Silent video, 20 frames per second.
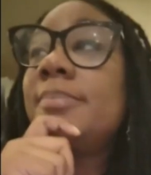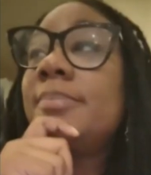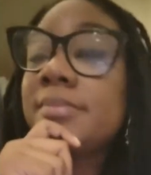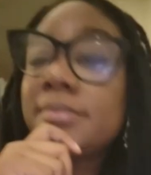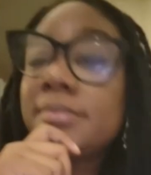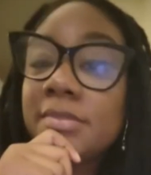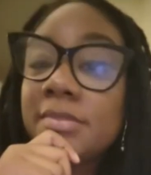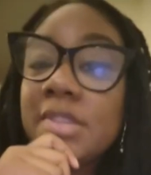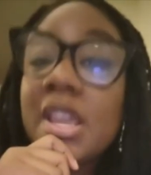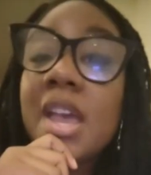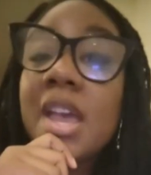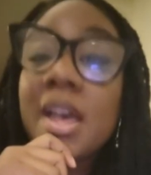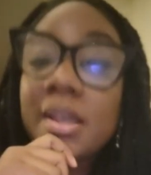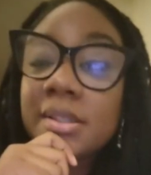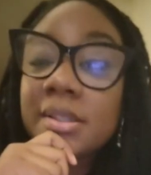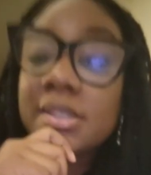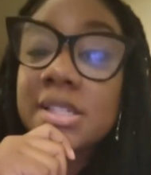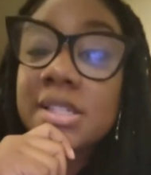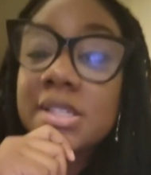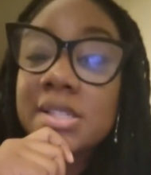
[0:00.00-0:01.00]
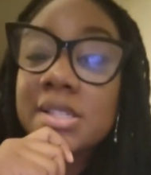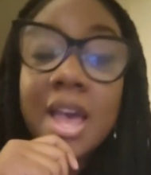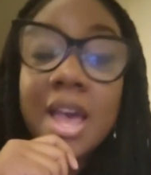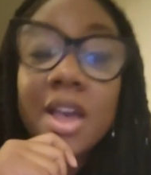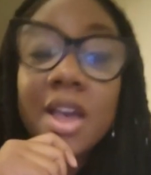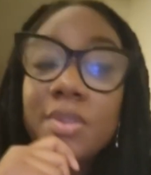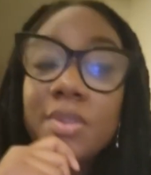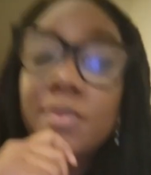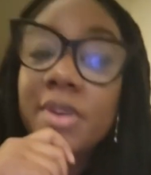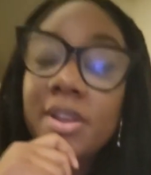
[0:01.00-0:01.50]
Yeah, because
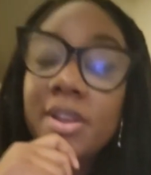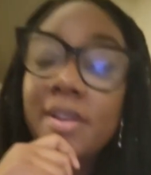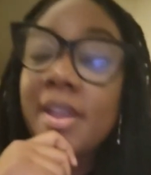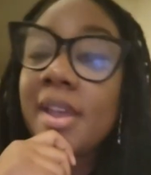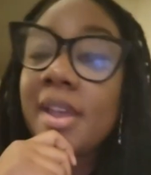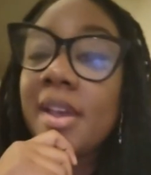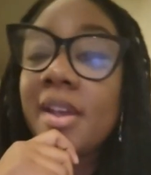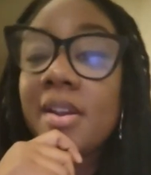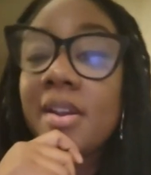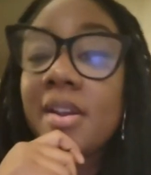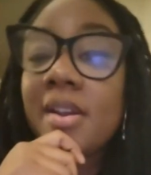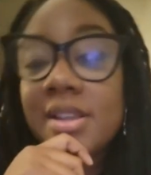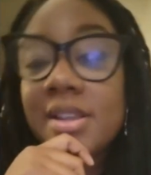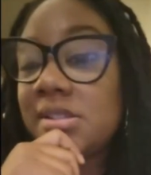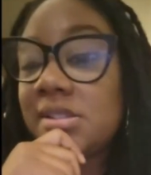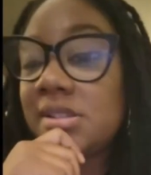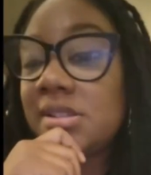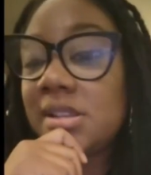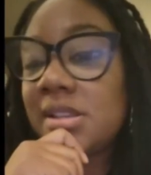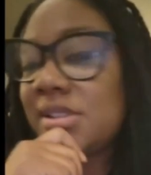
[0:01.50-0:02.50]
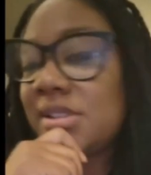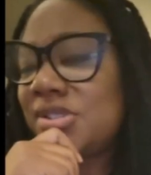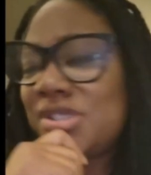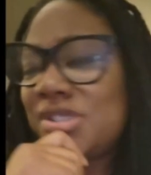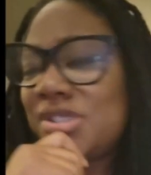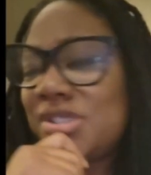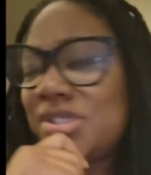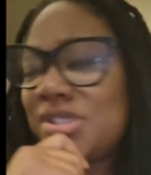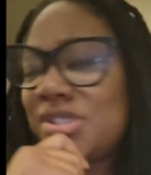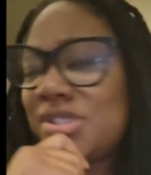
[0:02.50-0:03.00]
how you wear your hair it
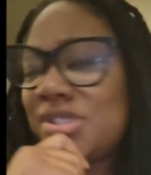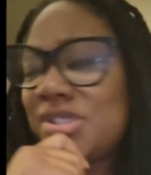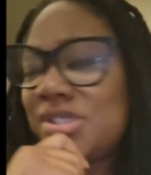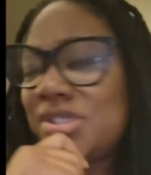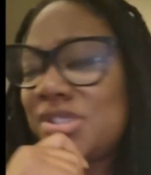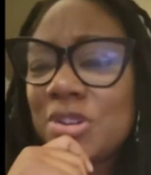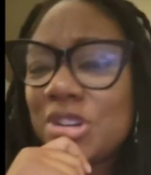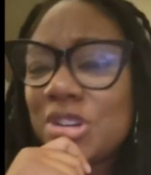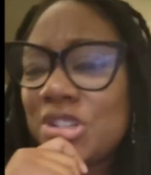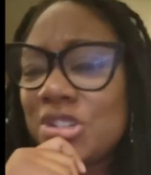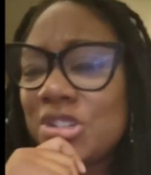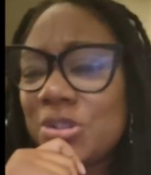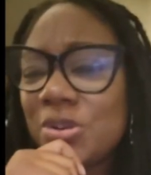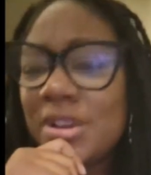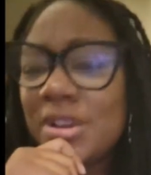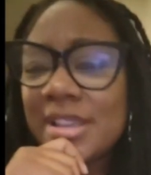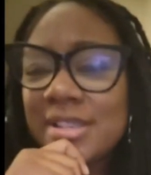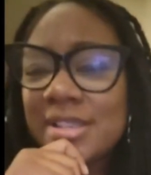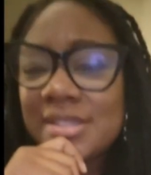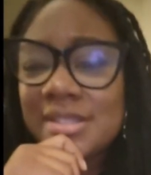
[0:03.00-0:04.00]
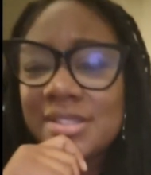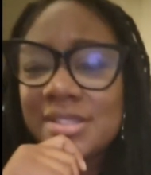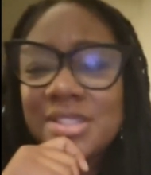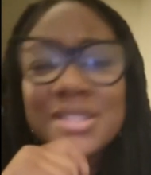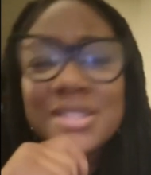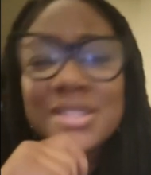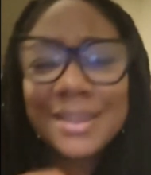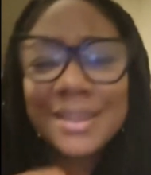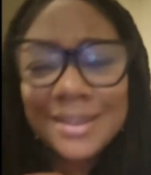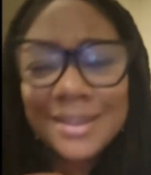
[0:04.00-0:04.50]
shouldn't be your choice,
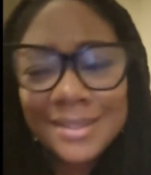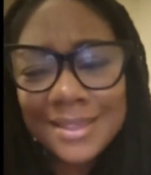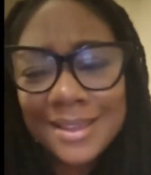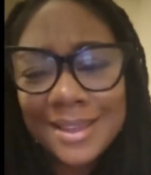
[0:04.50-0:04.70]
just like anything